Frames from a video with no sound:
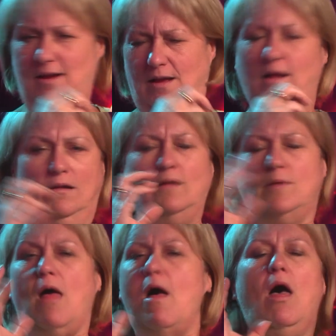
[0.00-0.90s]

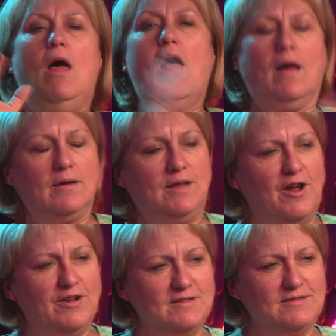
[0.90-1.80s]
you
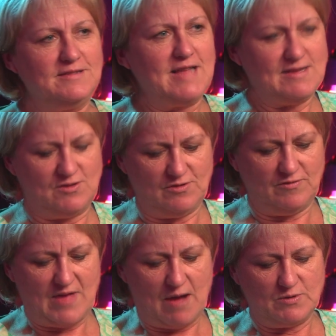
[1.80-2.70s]
know,
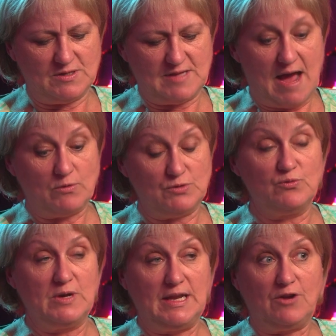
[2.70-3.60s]
that was
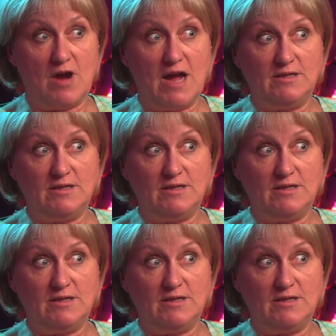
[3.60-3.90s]
really great.